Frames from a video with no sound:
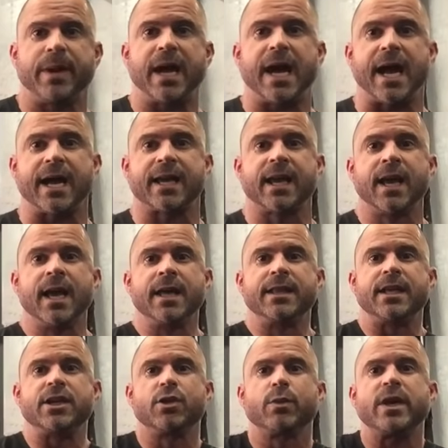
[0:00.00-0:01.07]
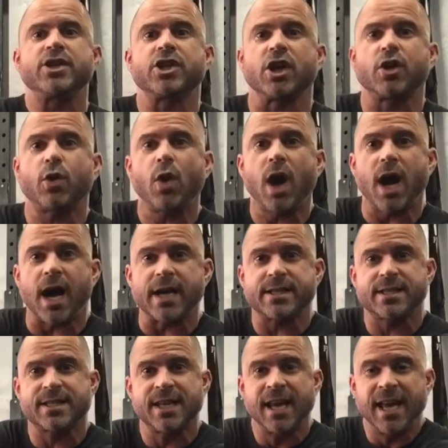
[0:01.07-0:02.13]
back, then you reach
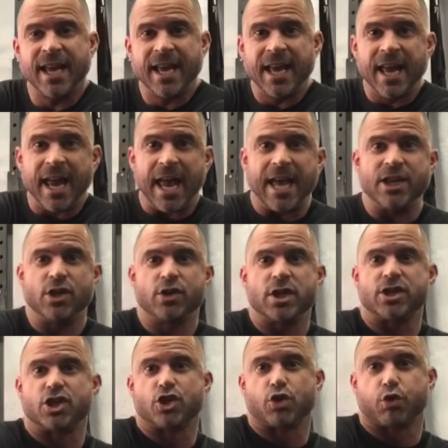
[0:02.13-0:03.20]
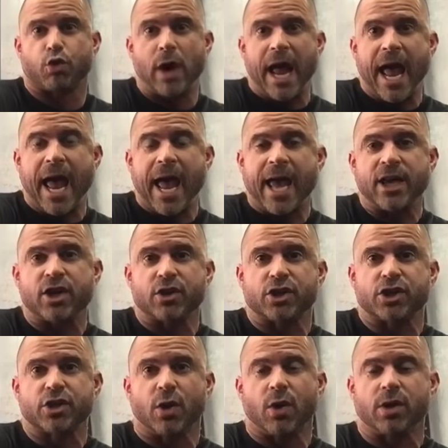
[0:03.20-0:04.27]
across and you just drag your
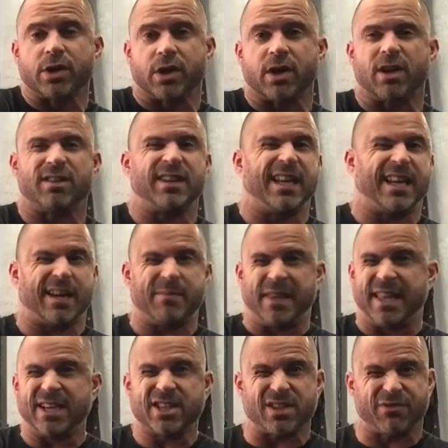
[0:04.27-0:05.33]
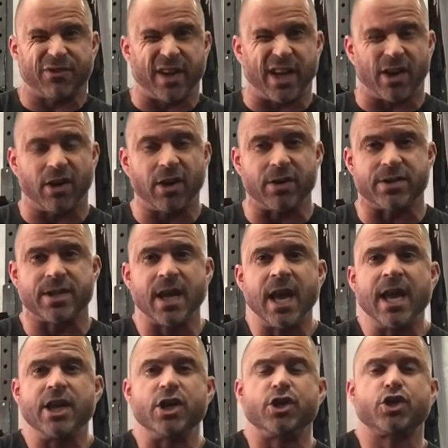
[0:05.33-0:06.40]
shoulder, like, I mean, that just friggin' hurts.
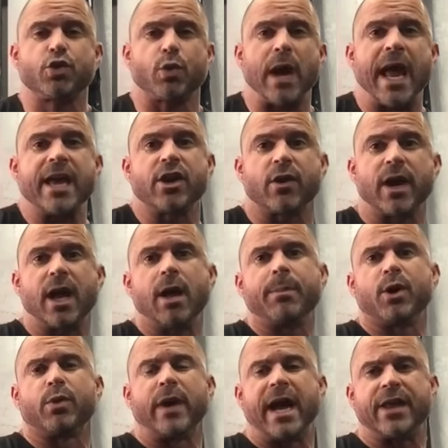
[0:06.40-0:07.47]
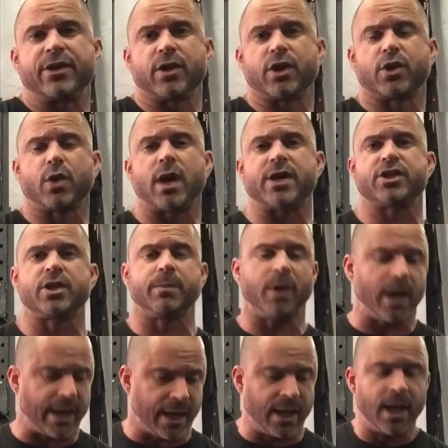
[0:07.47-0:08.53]
You drag your elbow rather across your
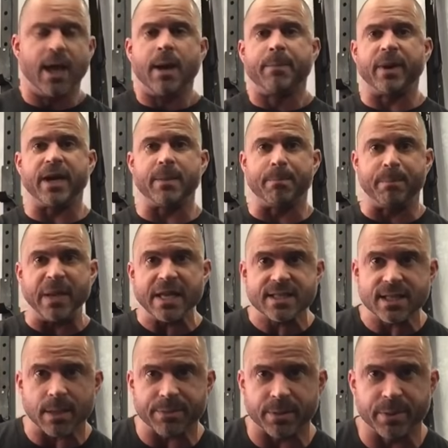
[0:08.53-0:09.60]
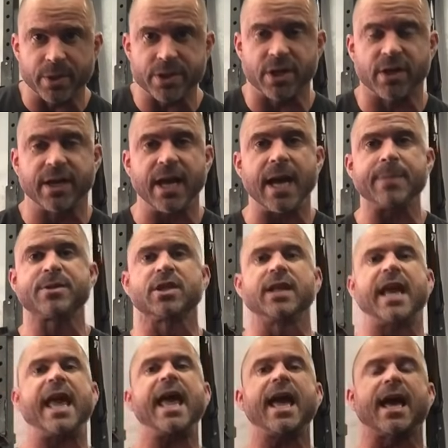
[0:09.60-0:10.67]
body, but it beats up the posterior
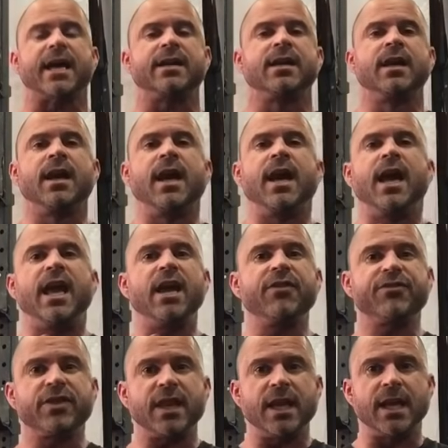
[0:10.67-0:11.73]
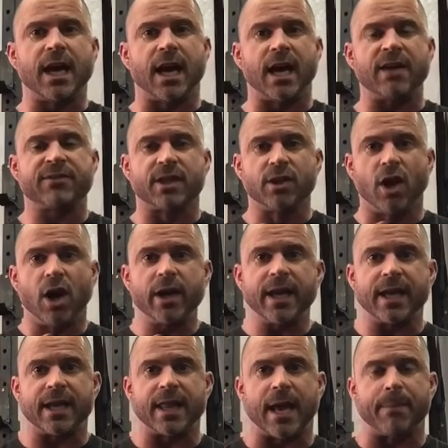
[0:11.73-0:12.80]
capsule. And if the, uh, if the long
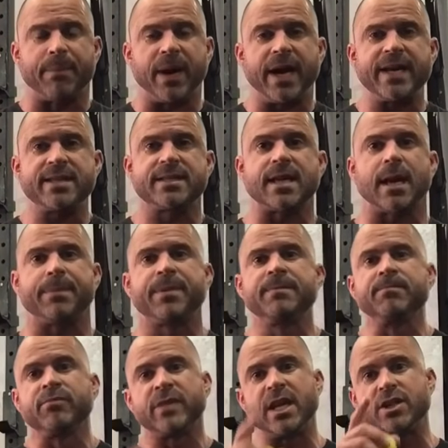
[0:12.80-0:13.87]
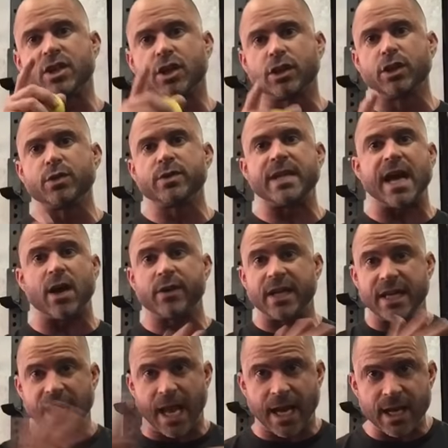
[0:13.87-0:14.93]
head of that bicep is glued down
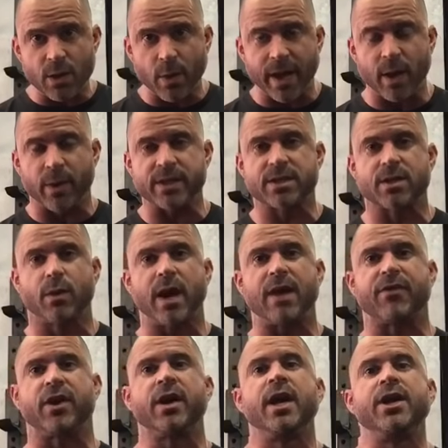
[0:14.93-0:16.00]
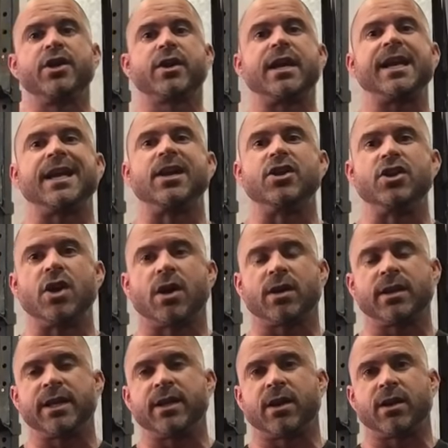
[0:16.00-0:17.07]
in any way whatsoever, you're gonna get a
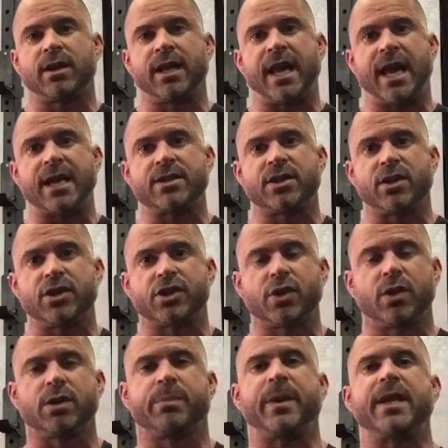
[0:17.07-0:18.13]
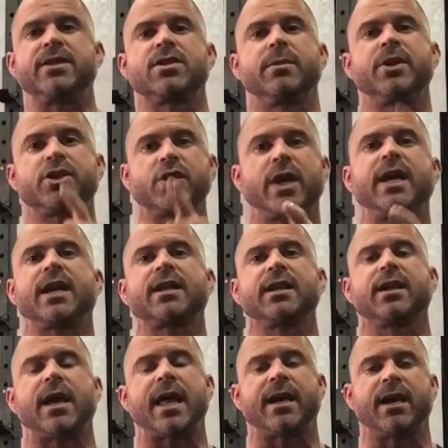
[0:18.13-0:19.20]
gnarly, gnarly anterior shoulder pain. So I'm gonna show you to
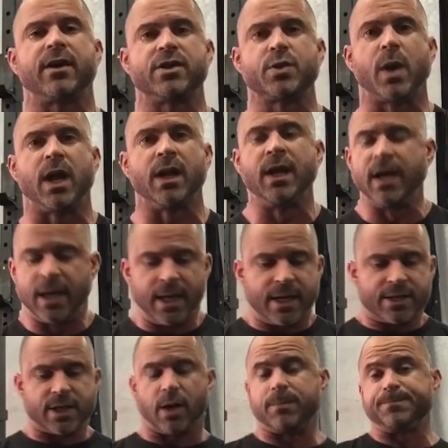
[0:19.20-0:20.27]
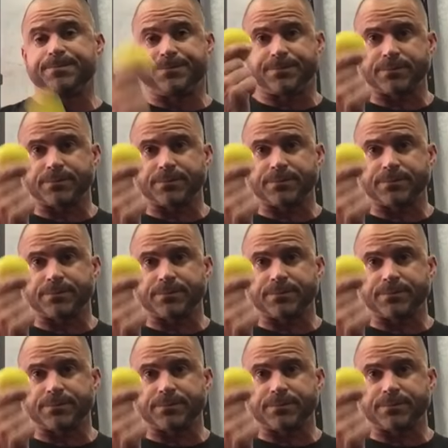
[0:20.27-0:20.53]
clear that out as well. So